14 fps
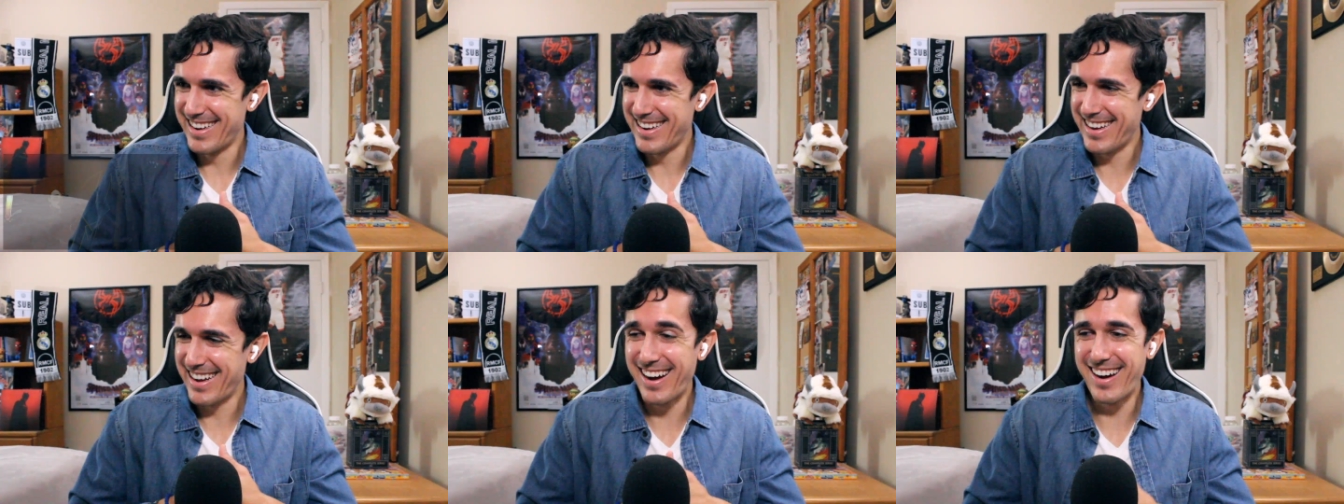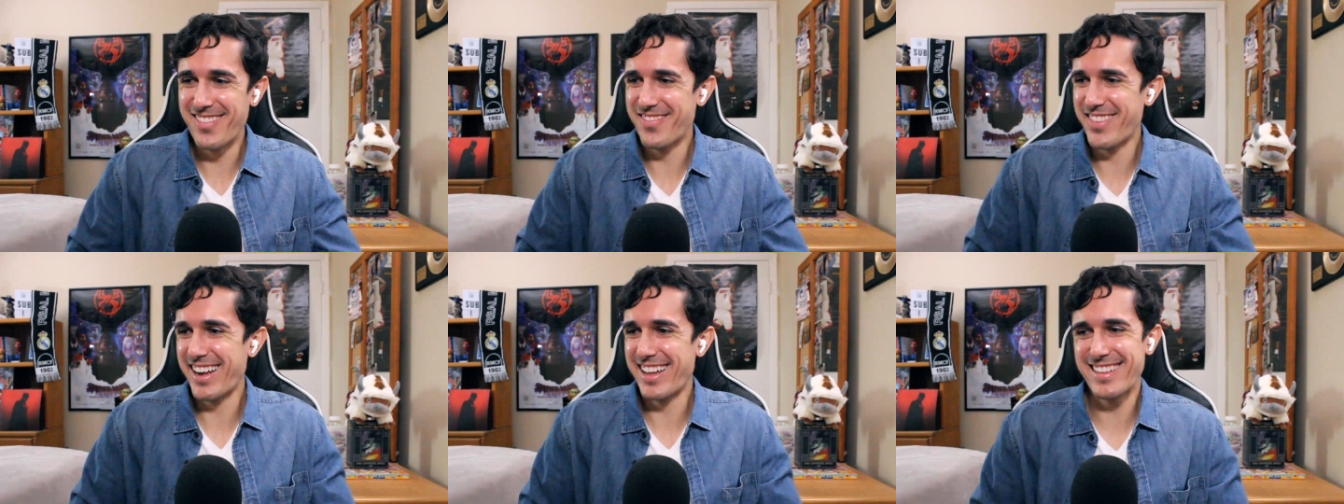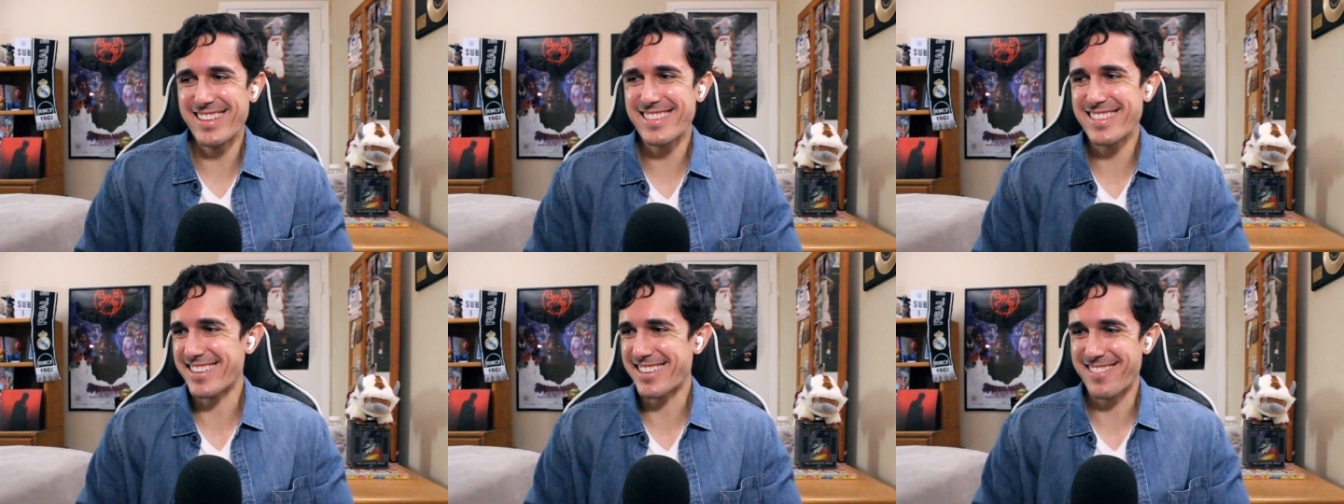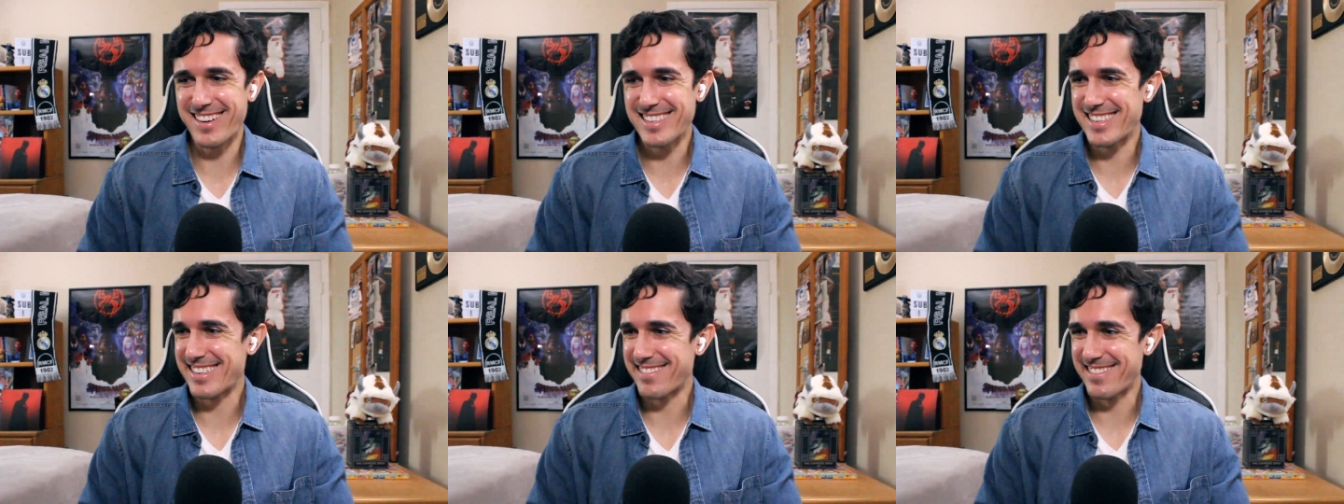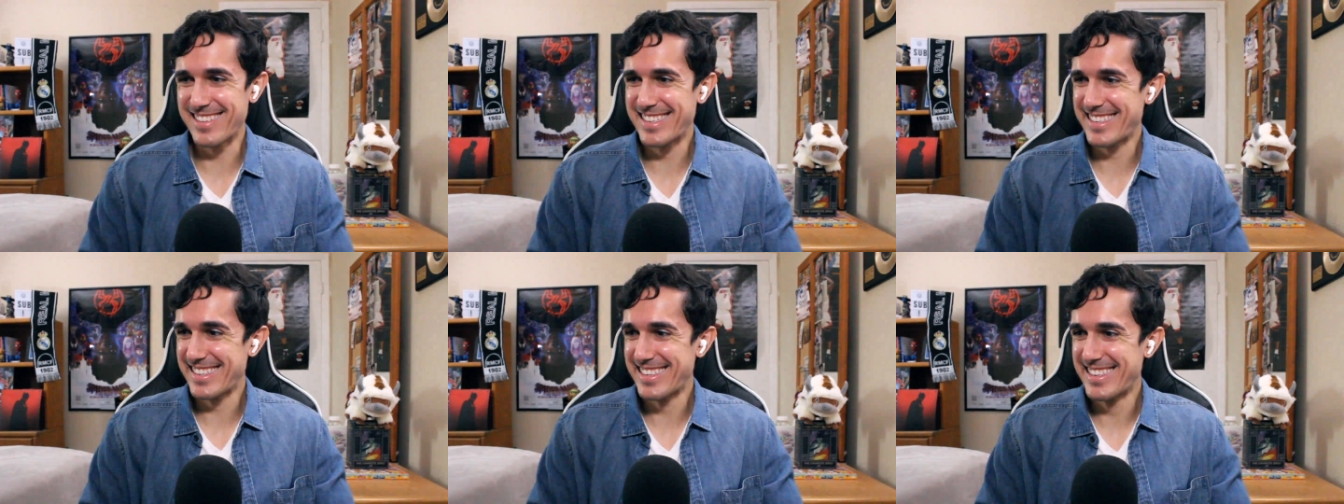Oh man, this is a great
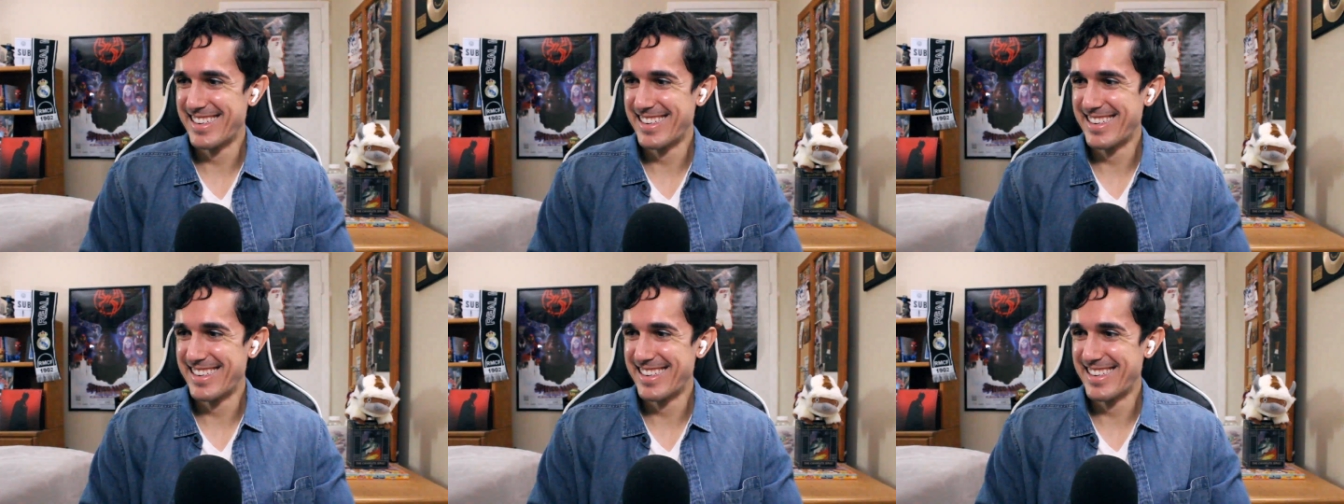sequence.